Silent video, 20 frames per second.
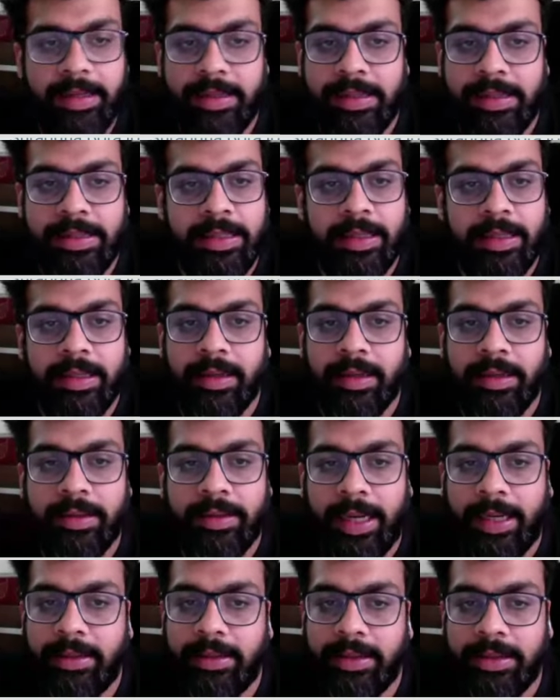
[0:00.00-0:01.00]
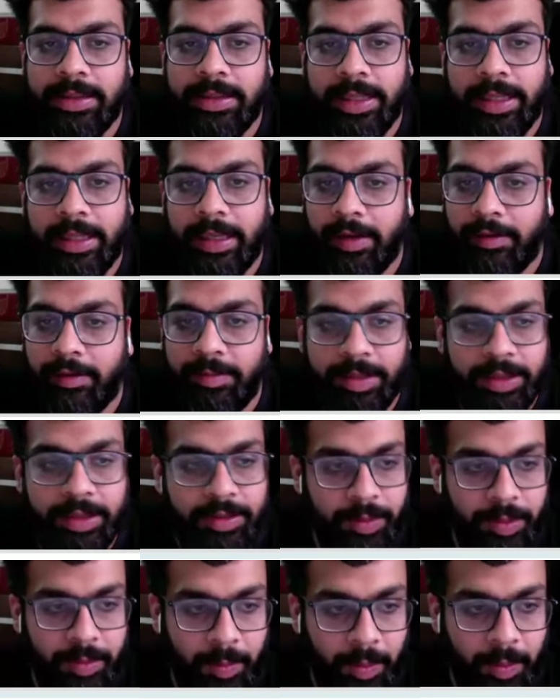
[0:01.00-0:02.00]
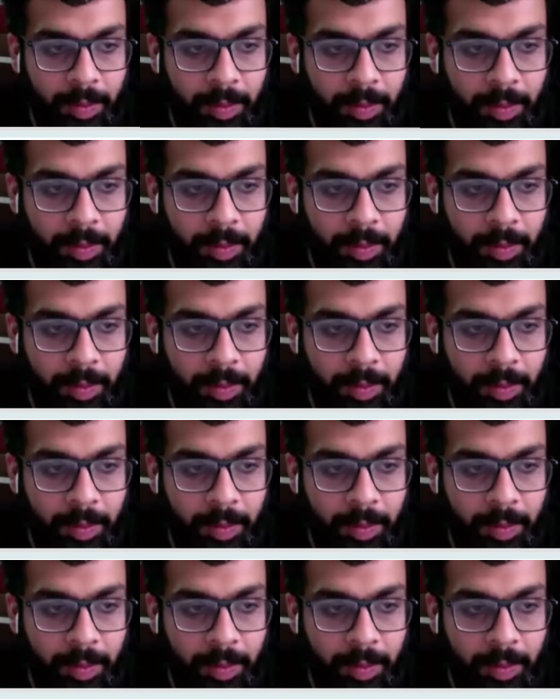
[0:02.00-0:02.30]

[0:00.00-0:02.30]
reason that the state governments would want.